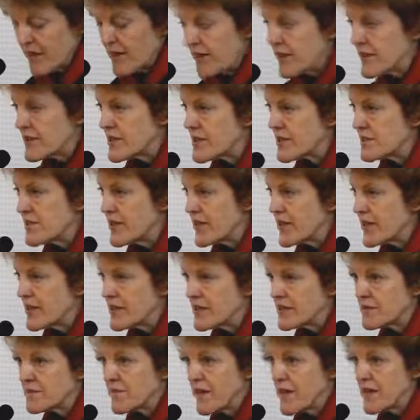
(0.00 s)
This is
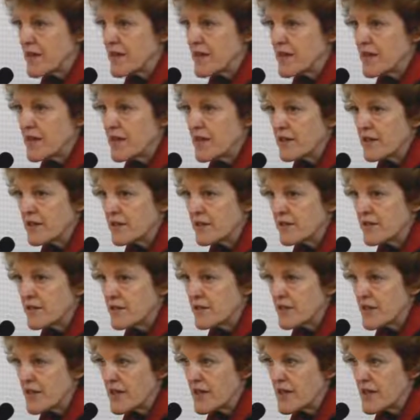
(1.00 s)
because men tend to
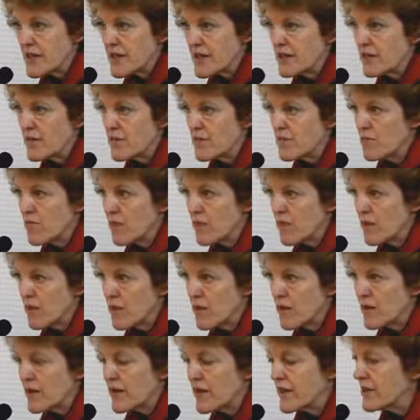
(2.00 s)
stay
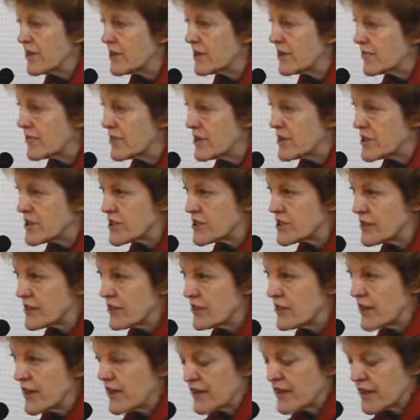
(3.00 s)
more in the
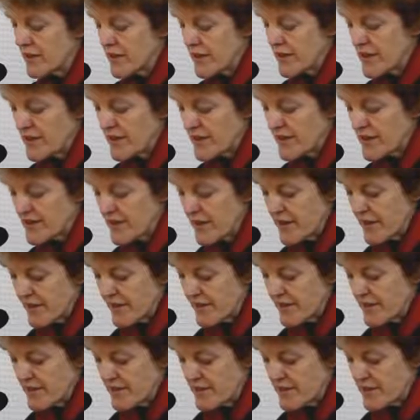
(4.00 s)
traditional economic
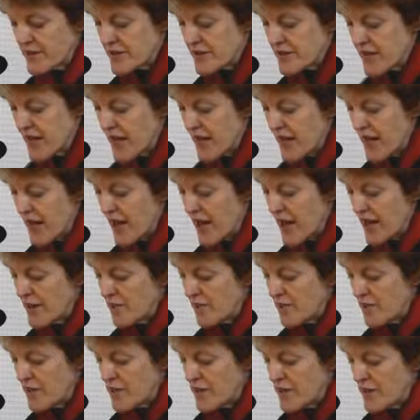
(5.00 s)
sectors,
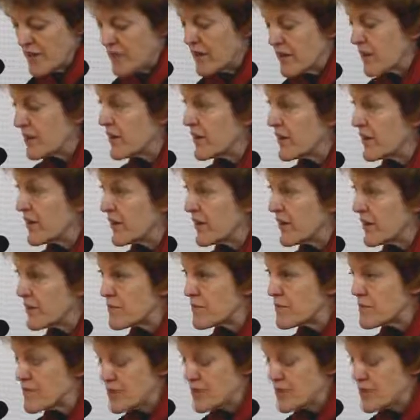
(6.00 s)
and women are leaving to